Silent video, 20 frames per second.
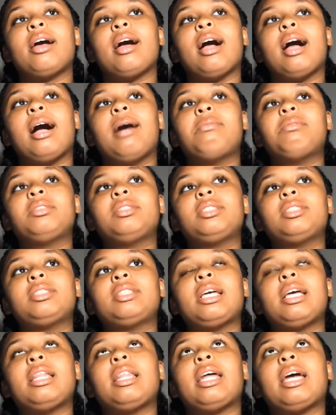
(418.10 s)
I would just
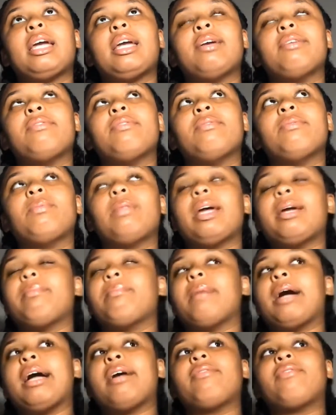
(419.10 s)
say, like, if, like,
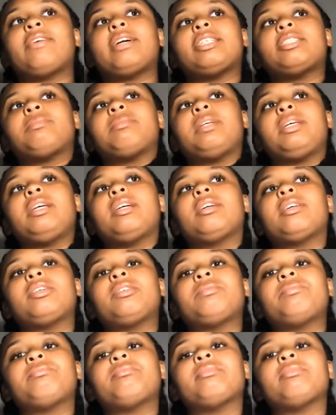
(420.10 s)
my freshman year,